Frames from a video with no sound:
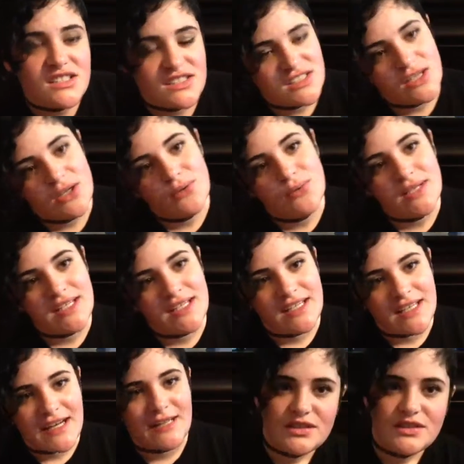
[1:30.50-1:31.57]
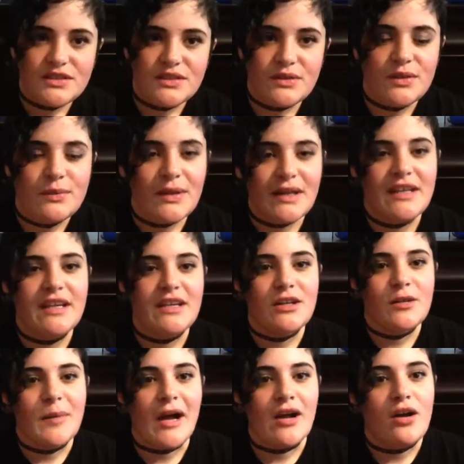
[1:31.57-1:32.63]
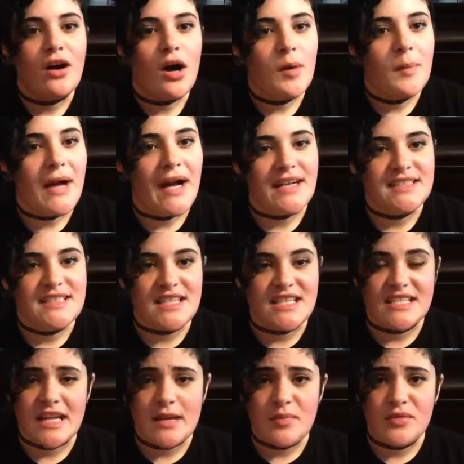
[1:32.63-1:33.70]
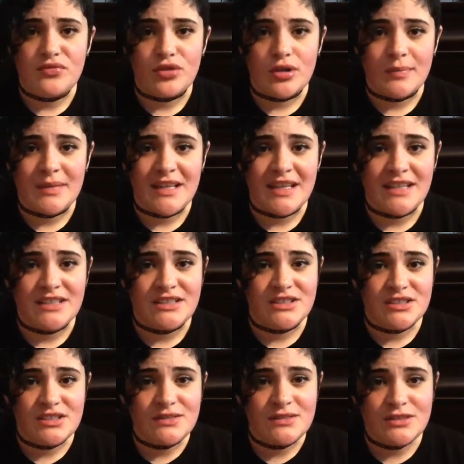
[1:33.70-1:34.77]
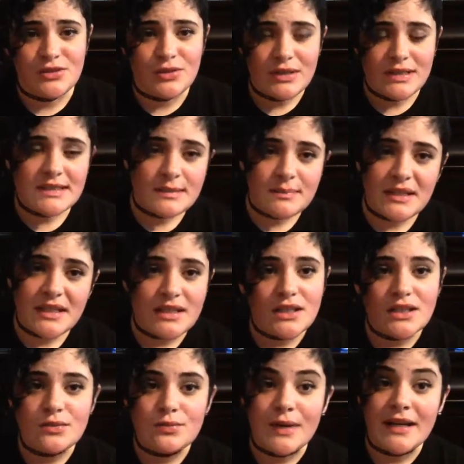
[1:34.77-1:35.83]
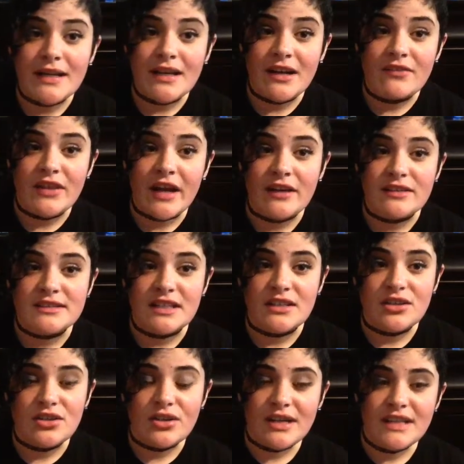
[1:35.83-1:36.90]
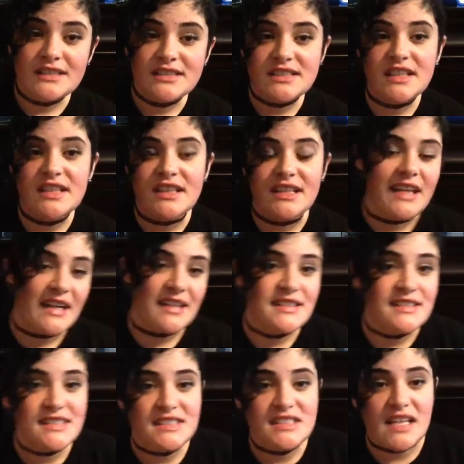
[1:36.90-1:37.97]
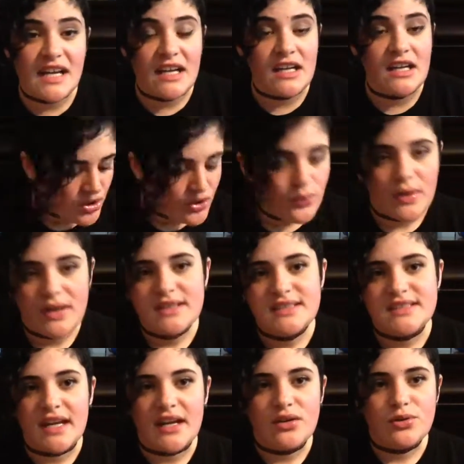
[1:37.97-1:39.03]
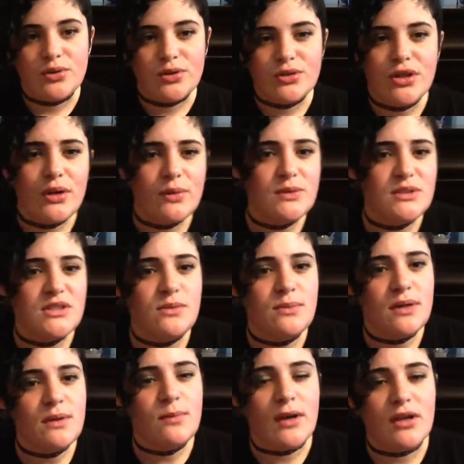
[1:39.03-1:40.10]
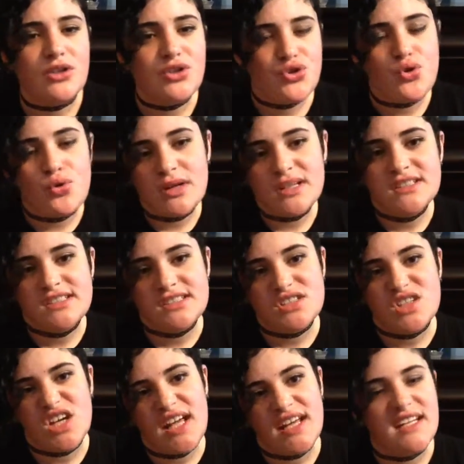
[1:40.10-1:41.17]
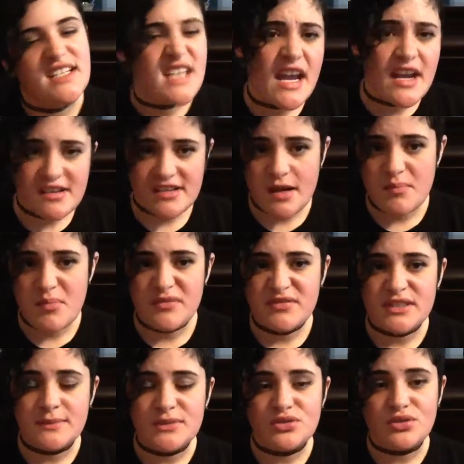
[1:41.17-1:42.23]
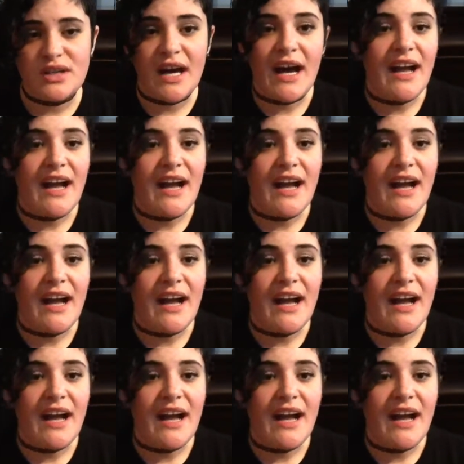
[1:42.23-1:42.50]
So yeah. So you want to get your bag all packed the day before because you're going to be running out the house like crazy the next day. You want to set out your clothes. You want to wear shorts and a tank top of some sort.